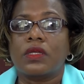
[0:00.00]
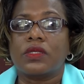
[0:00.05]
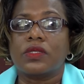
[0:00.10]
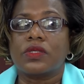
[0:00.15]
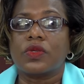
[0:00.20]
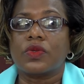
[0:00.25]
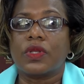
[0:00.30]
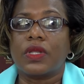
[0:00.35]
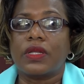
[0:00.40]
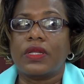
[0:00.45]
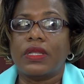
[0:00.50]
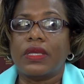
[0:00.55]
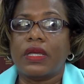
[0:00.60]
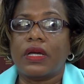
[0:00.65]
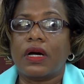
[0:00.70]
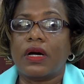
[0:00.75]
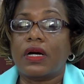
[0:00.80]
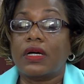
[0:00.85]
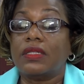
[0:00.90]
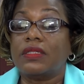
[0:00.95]
so that they
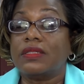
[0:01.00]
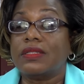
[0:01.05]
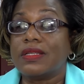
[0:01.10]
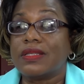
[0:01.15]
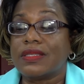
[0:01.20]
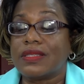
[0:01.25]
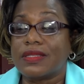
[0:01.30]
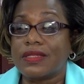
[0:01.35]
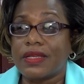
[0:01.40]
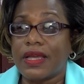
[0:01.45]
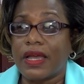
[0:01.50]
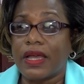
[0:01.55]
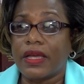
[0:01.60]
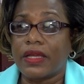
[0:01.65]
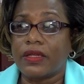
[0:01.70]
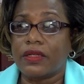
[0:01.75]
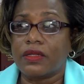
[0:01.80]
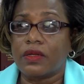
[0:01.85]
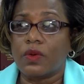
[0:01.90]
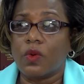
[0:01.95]

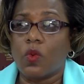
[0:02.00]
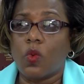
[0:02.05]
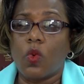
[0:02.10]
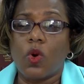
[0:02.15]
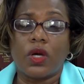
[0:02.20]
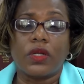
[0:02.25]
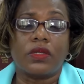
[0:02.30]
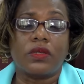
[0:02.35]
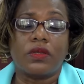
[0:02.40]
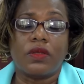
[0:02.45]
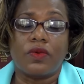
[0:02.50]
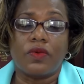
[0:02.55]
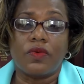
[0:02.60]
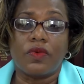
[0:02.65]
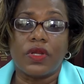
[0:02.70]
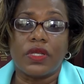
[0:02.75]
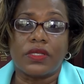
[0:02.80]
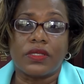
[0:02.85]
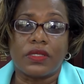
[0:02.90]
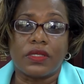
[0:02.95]
understand what the
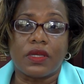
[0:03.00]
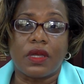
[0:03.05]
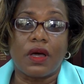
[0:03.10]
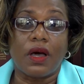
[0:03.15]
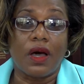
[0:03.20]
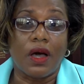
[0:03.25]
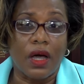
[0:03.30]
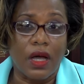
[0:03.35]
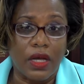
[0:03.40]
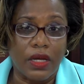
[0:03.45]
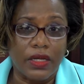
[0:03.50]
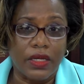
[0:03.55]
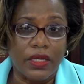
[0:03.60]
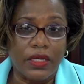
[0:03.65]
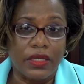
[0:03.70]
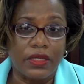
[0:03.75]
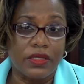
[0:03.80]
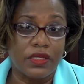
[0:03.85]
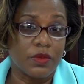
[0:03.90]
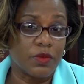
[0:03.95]
risks are
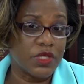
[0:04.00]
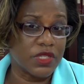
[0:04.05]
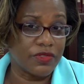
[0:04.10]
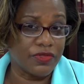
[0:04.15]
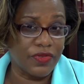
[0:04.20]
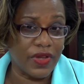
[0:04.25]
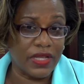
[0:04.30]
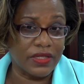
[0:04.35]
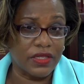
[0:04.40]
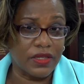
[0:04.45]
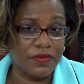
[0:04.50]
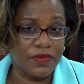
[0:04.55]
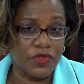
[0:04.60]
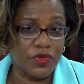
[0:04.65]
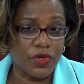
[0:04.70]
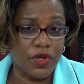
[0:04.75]
in terms of FATF's